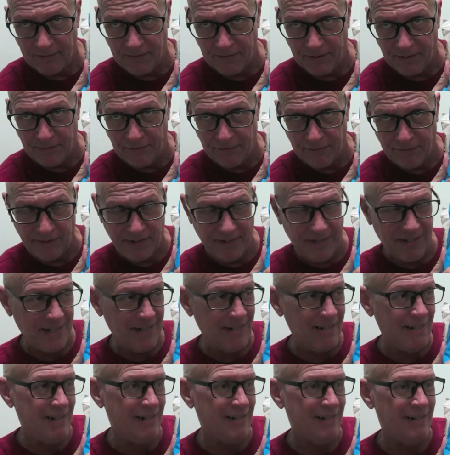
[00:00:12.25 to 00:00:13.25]
The
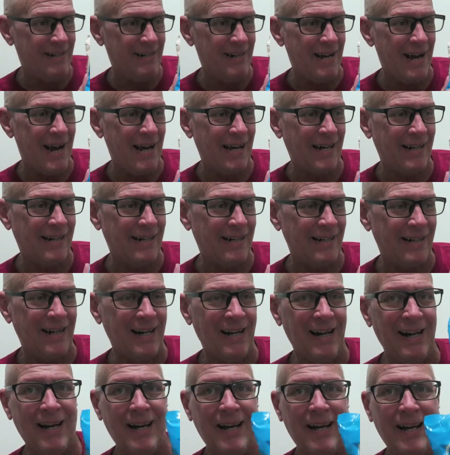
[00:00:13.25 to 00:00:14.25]
funny yak
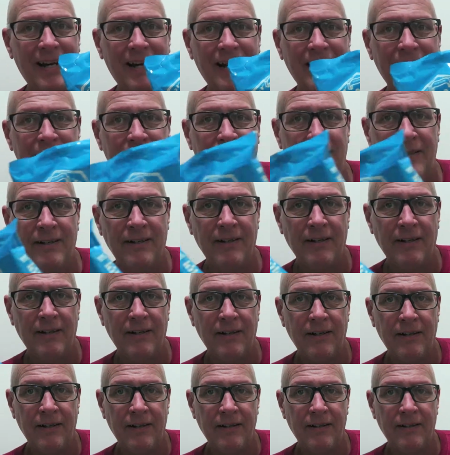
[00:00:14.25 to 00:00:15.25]
guy,
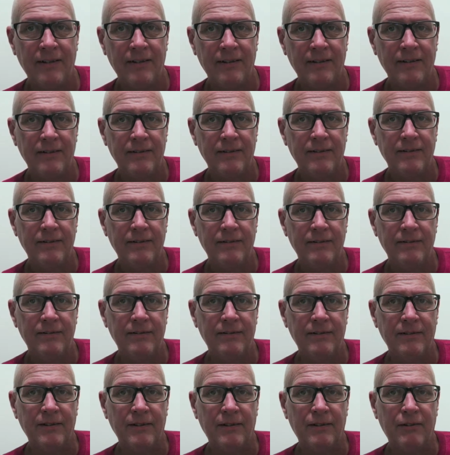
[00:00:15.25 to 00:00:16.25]

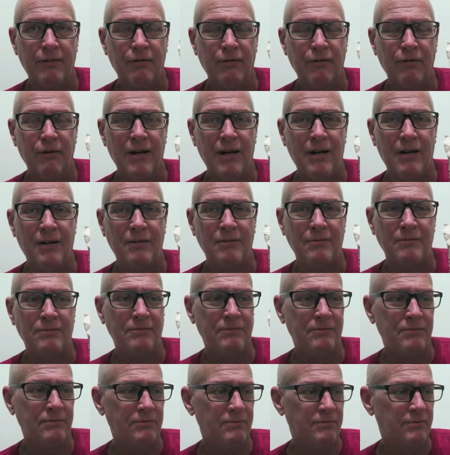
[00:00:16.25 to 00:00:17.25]
the
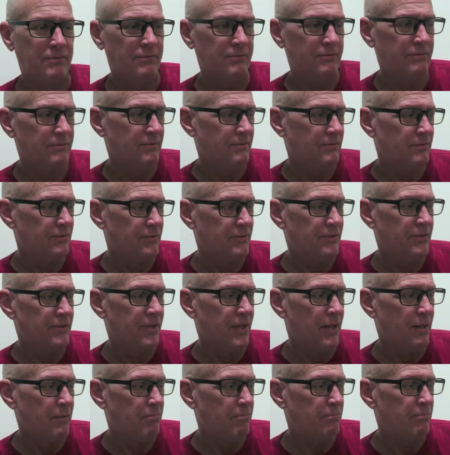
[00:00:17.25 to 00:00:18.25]
crown
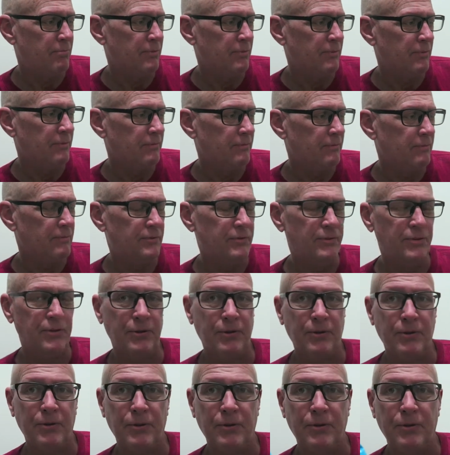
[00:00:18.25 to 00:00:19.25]
dump
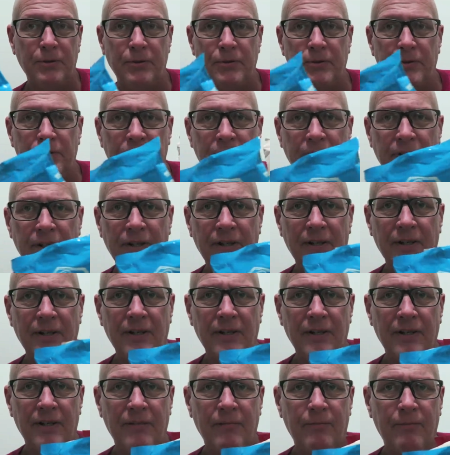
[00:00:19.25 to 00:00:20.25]
dude,
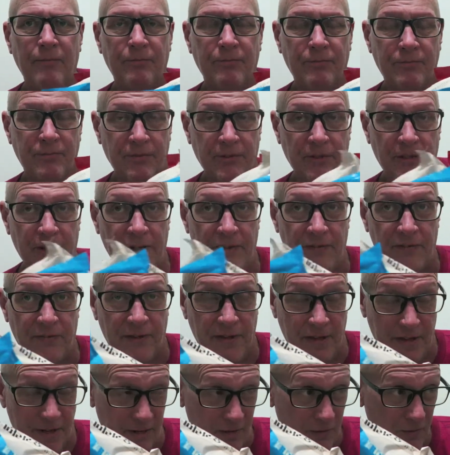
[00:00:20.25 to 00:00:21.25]
and
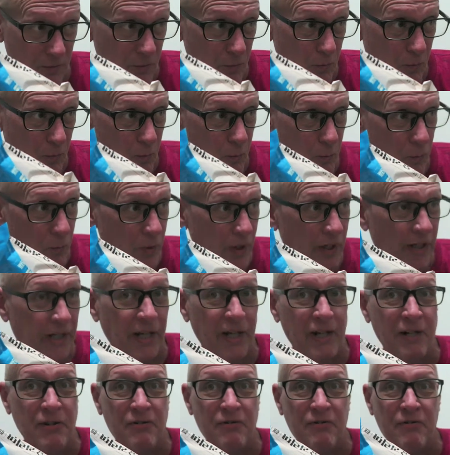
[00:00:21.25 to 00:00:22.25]
then
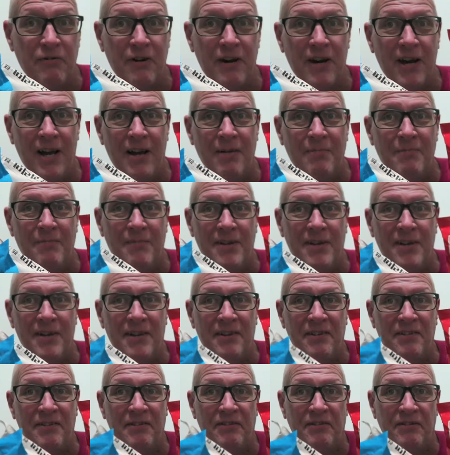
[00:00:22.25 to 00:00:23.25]
Wicked
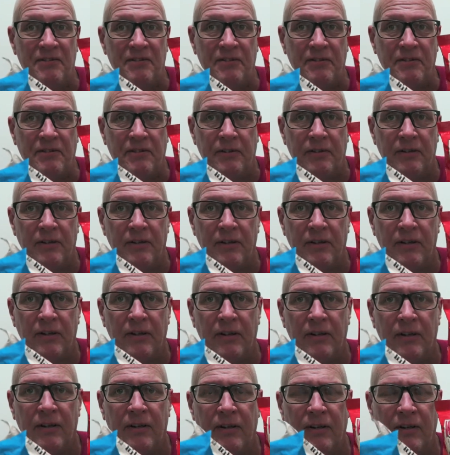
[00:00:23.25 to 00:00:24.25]
Ramen.
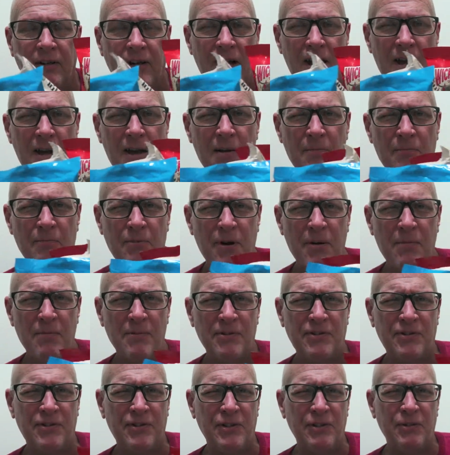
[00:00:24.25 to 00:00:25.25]
I
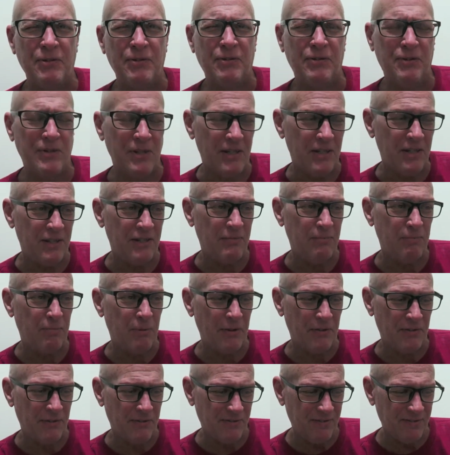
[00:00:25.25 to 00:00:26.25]
promised to use these,
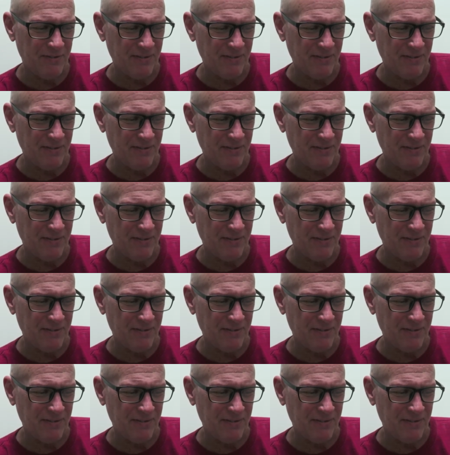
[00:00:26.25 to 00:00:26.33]
but